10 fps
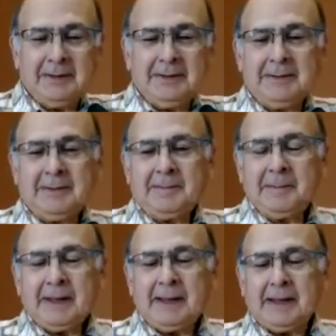
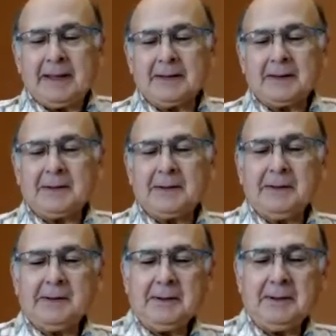
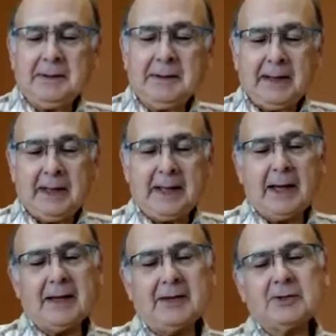and I,
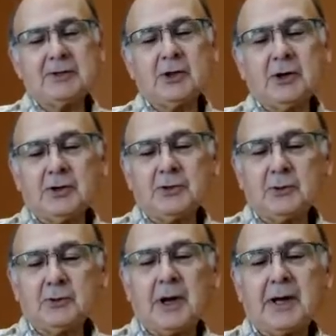I, started
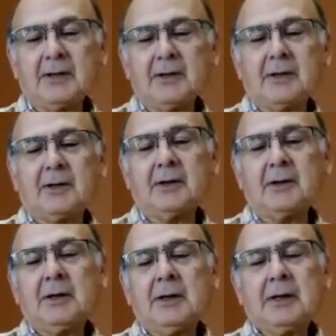to write and
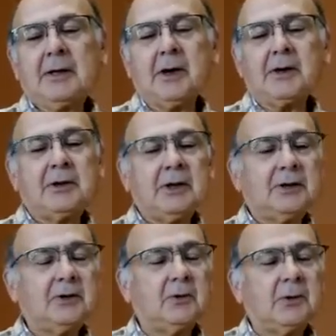got
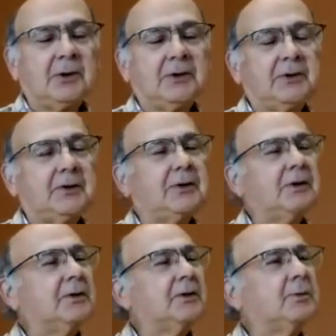connected with uh,
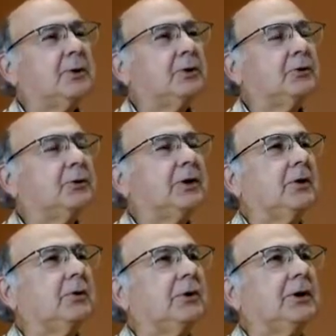the Poetry
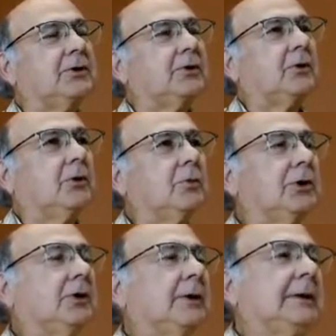Network in
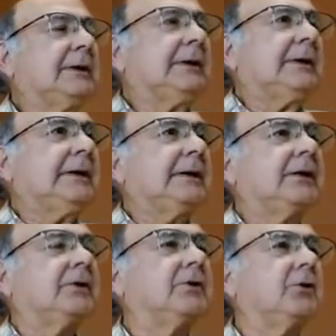Tacoma and
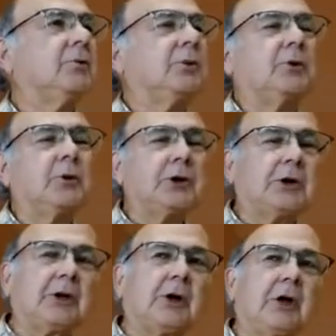at Tacoma
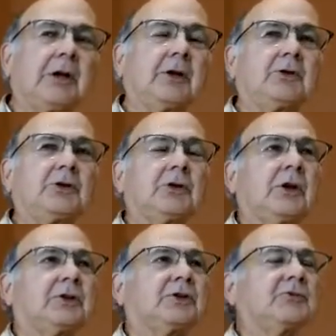Community College and
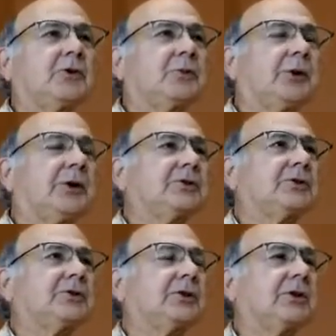lots of other
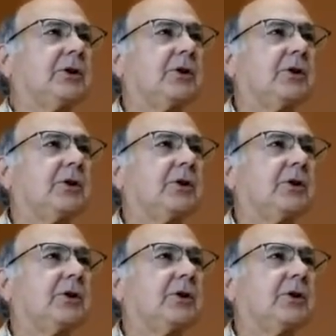places in the